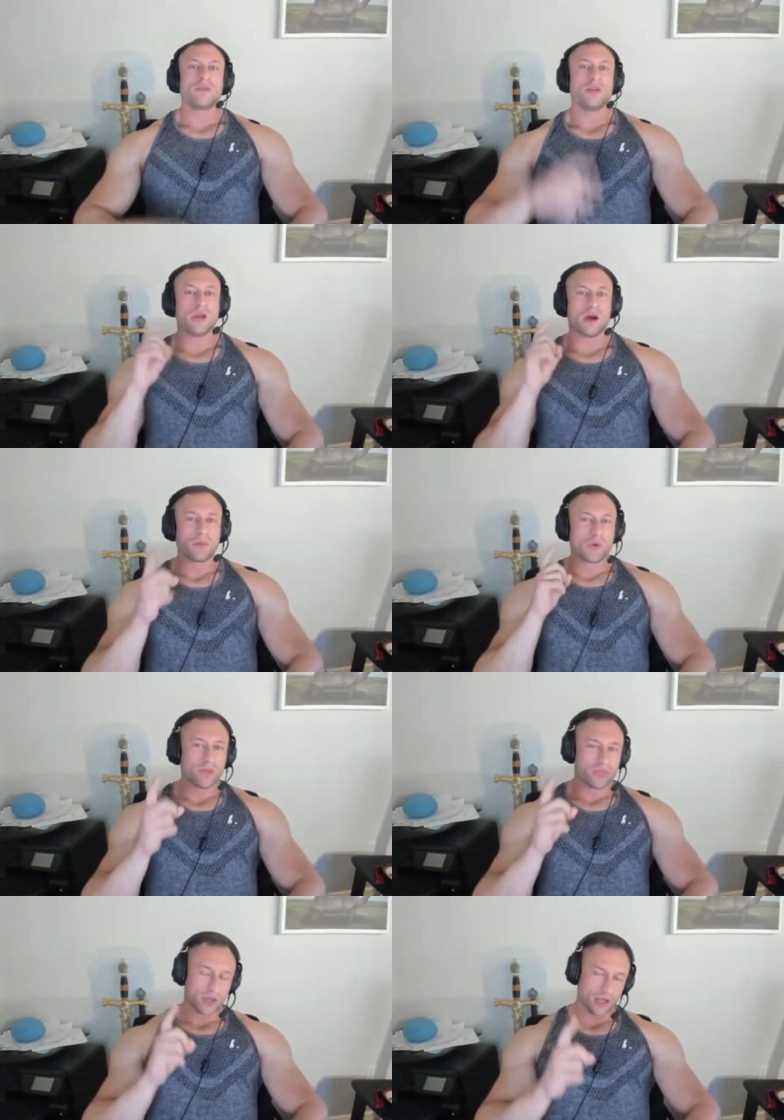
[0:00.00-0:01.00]
the number
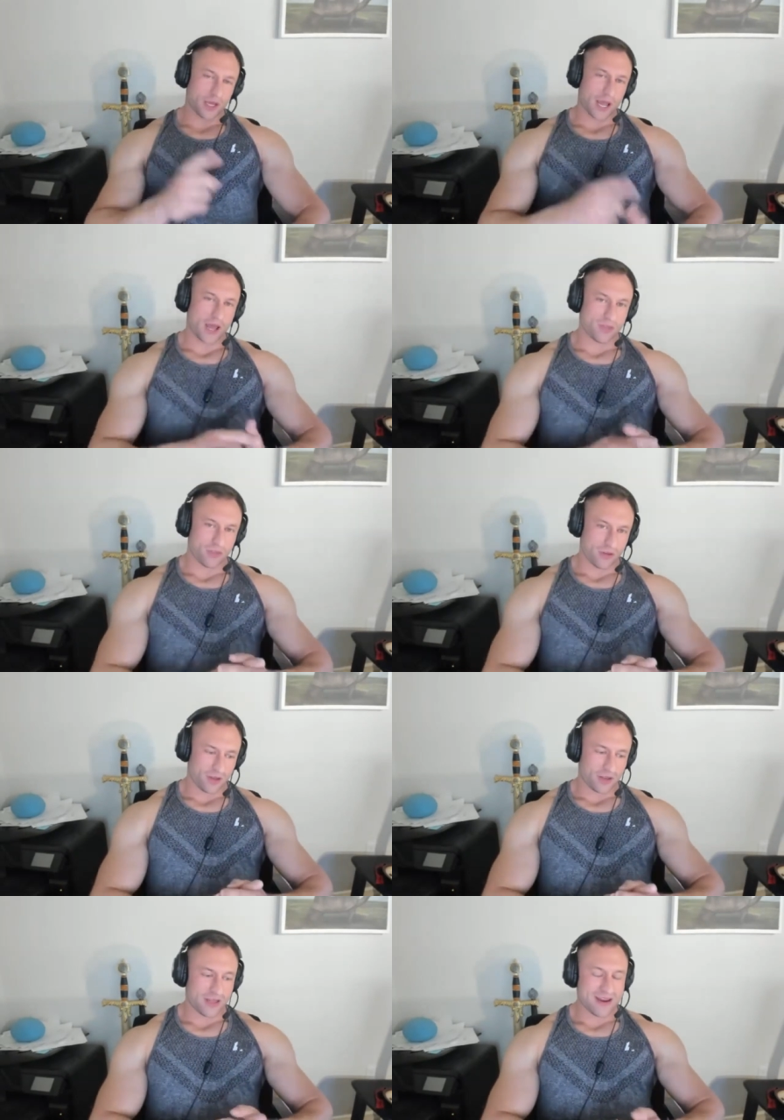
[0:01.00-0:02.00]
one thing an
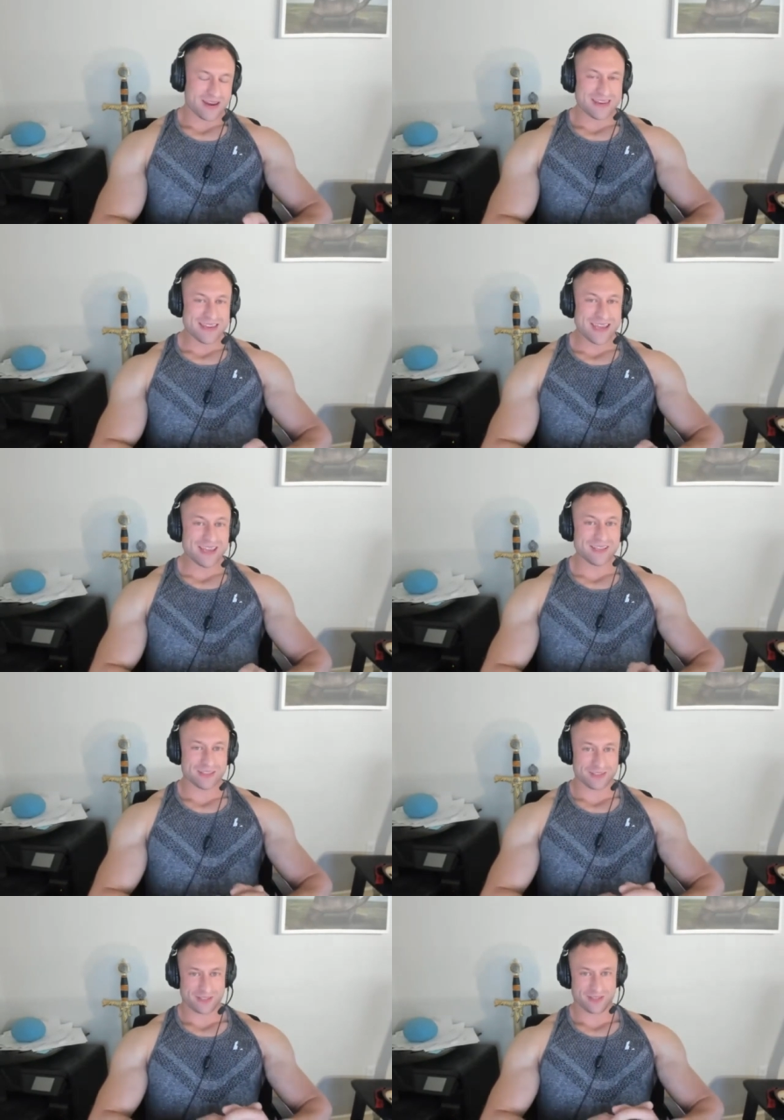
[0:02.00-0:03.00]
athlete
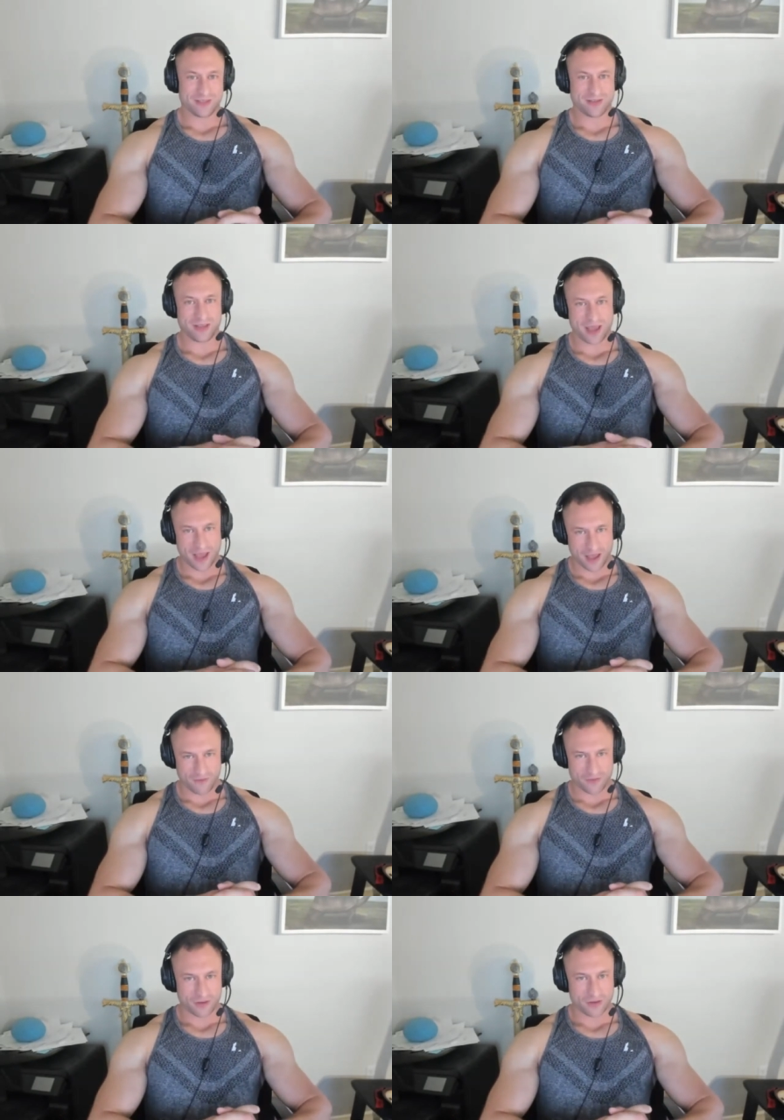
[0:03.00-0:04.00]
means to
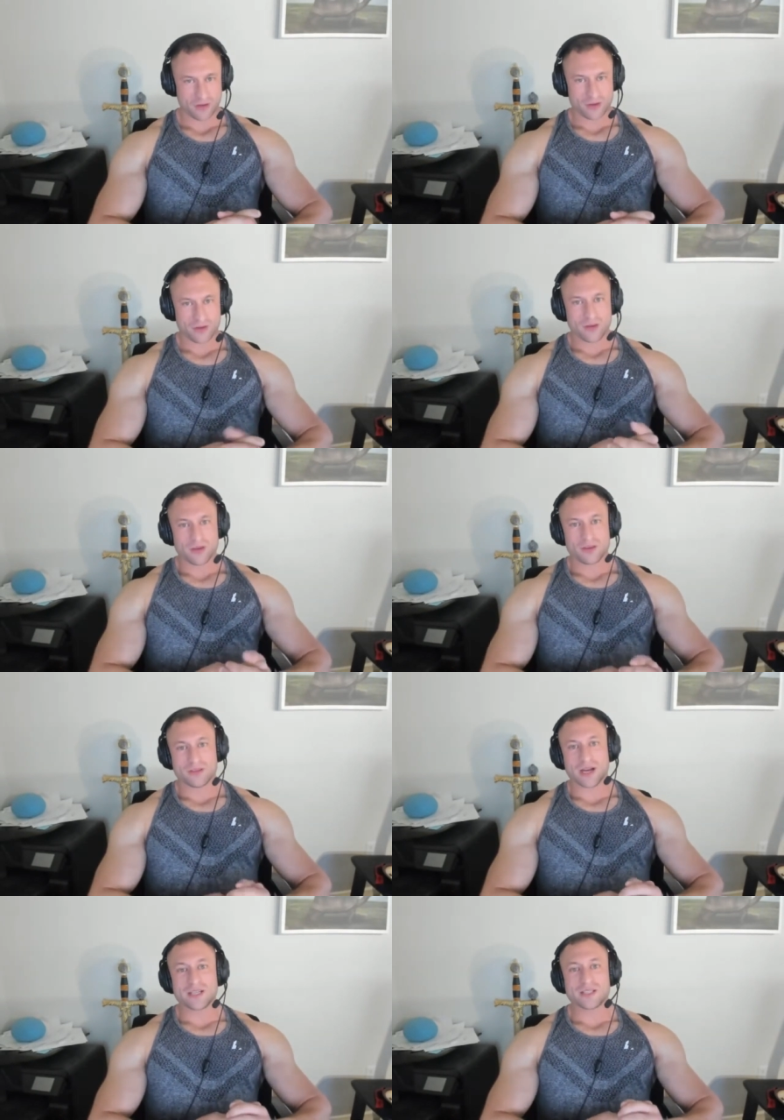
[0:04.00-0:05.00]
have,
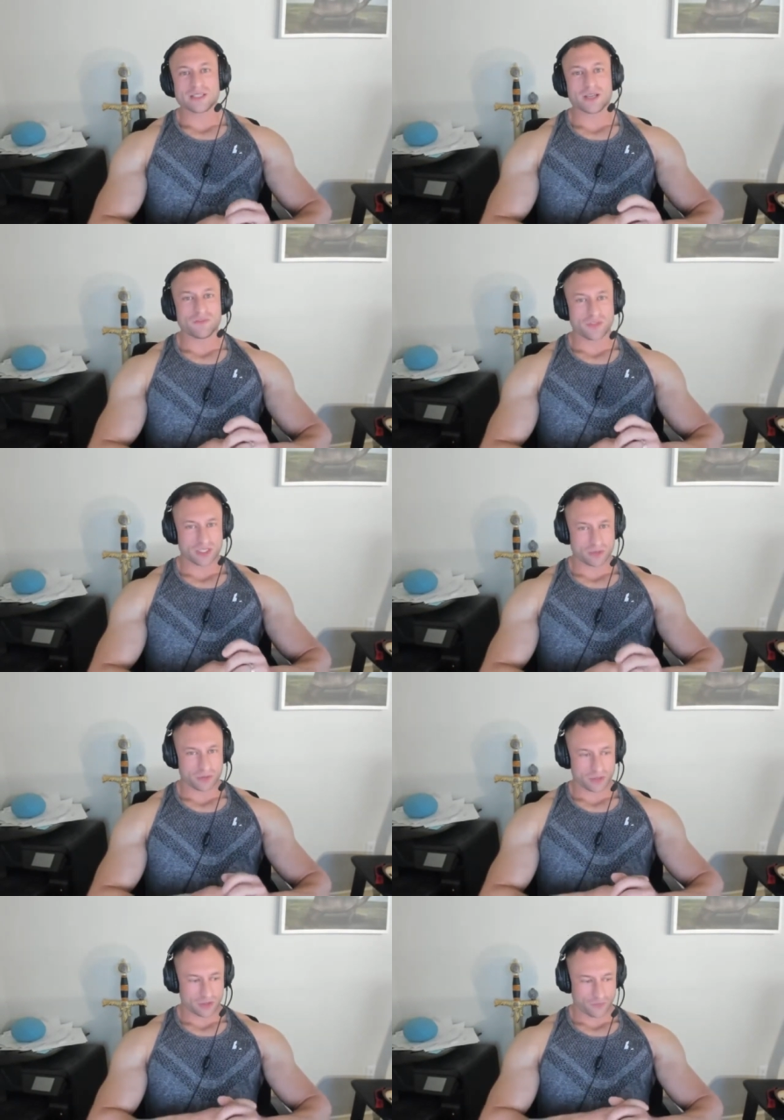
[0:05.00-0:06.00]
not just self
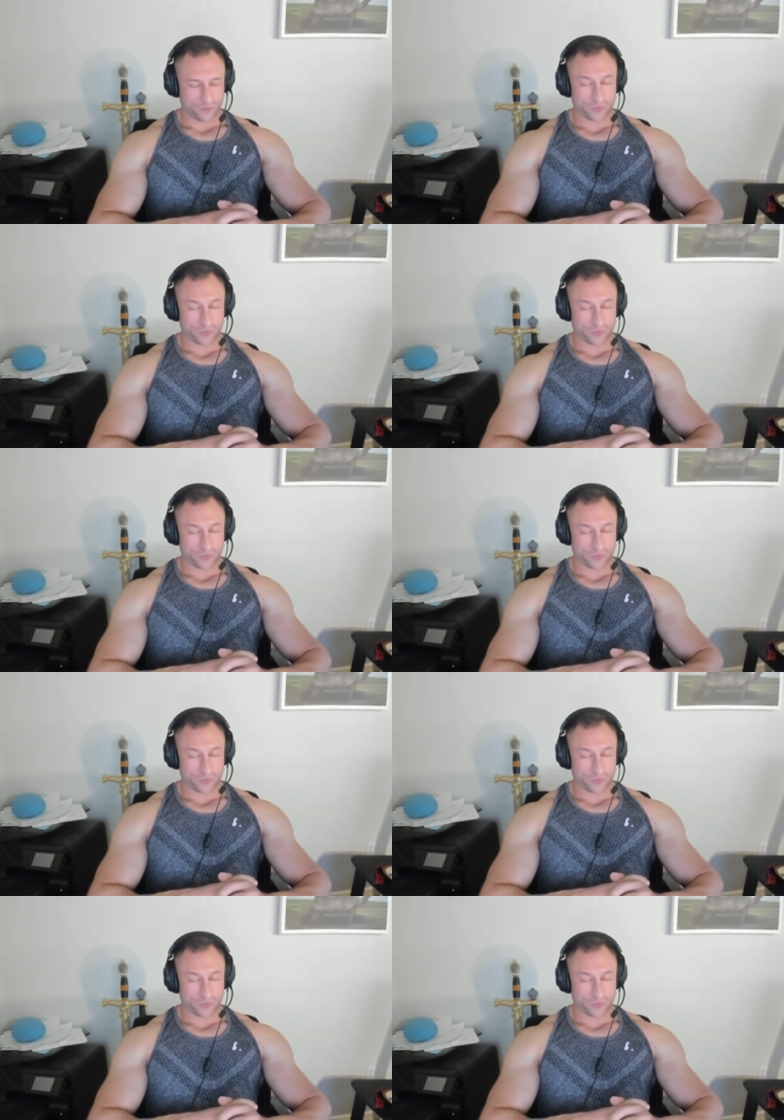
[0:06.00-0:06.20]
discipline,